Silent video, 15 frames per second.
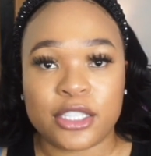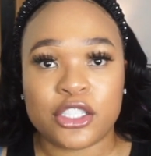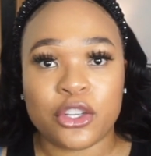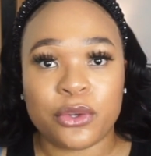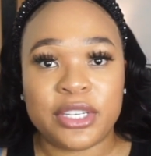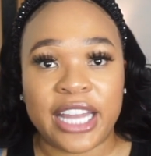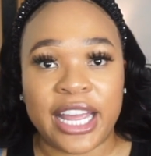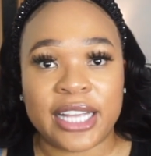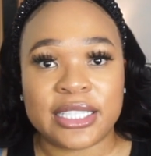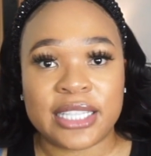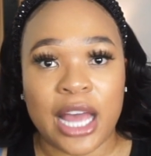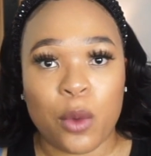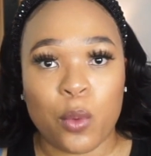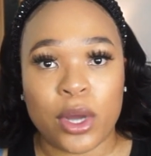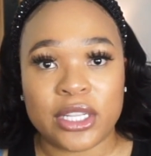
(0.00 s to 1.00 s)
so next
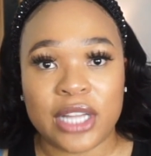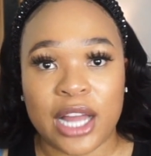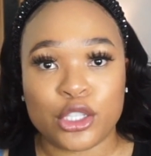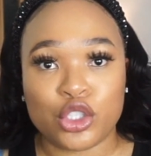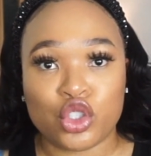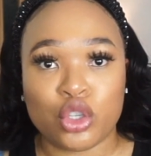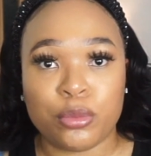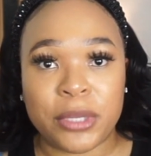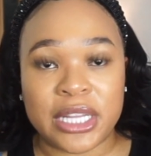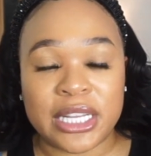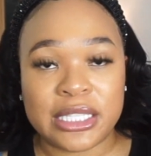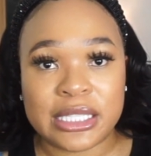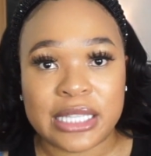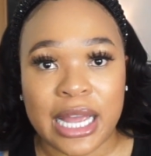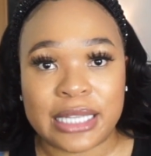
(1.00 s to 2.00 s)
I want us to be
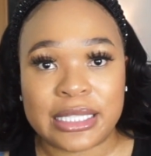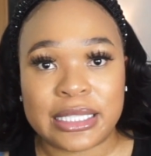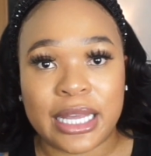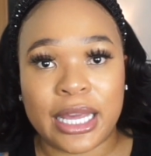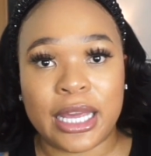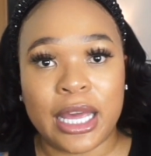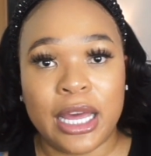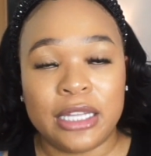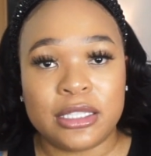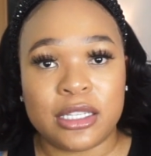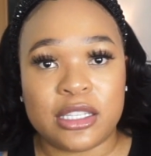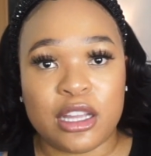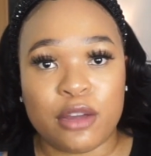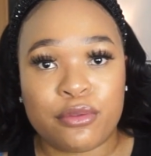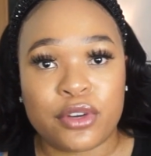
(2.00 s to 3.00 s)
discussing the
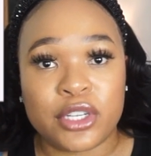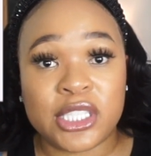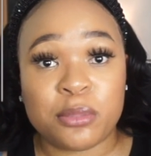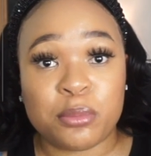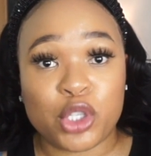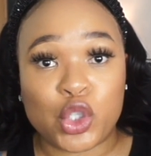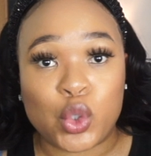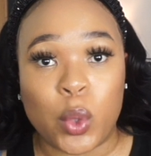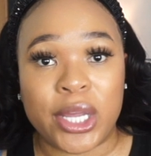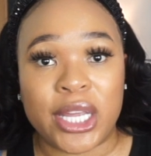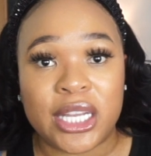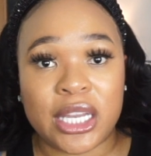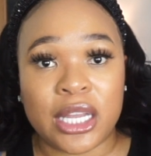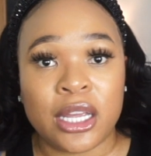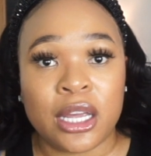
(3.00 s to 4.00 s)
difference
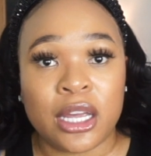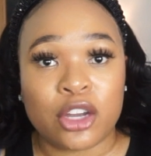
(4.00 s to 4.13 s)
between